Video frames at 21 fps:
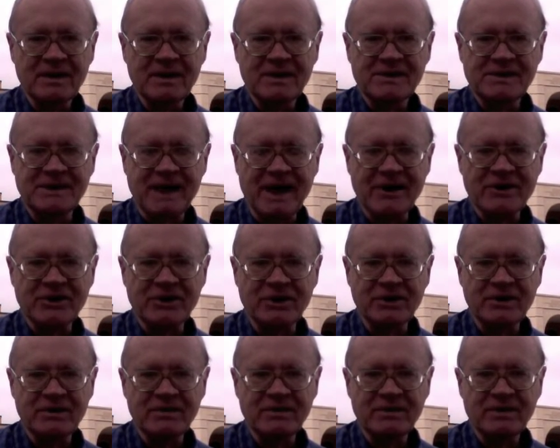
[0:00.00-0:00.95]

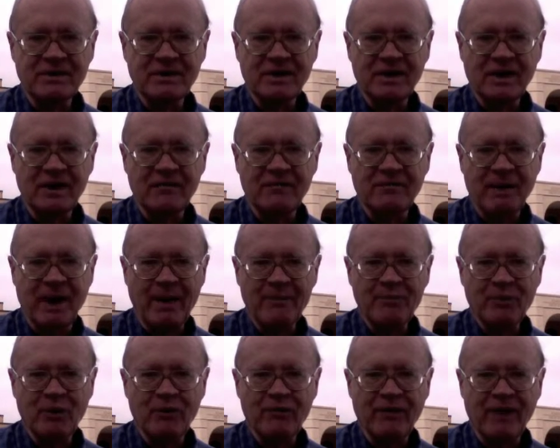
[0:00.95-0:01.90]
section of my
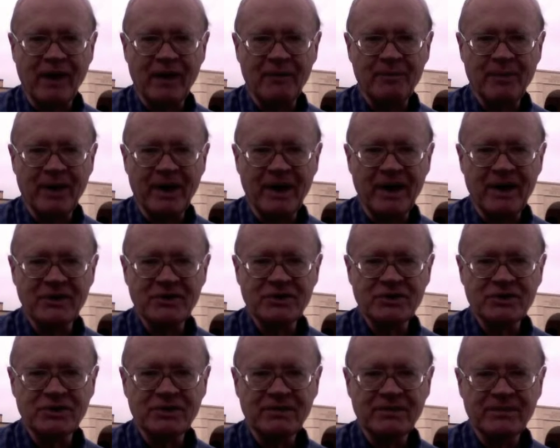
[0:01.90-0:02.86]
profile
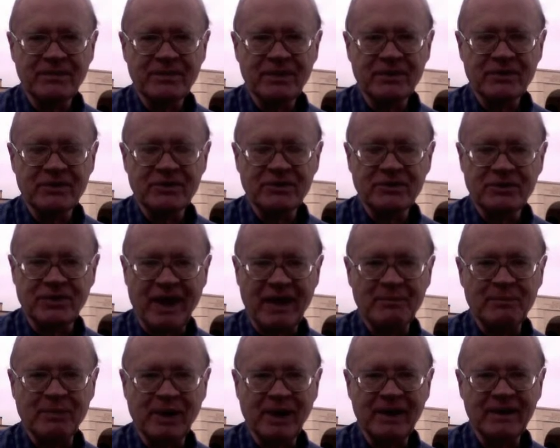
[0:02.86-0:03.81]
page to
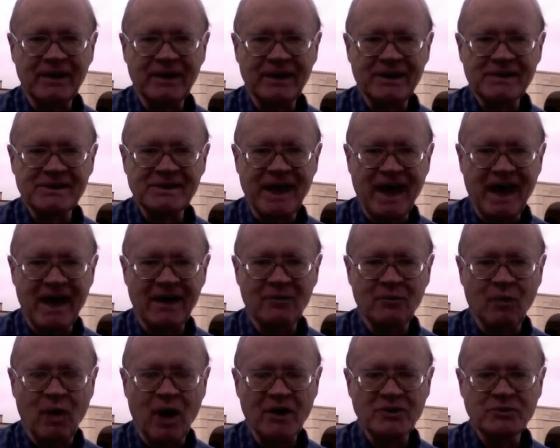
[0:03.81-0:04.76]
that playlist and
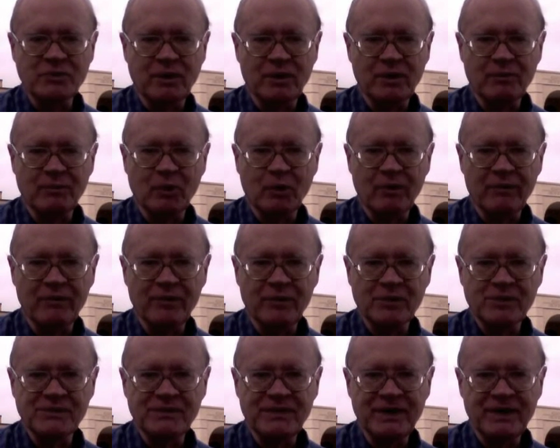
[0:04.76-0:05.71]
watch one or more of
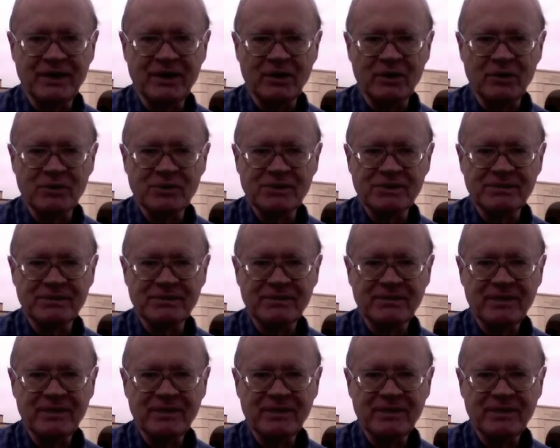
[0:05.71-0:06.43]
those videos.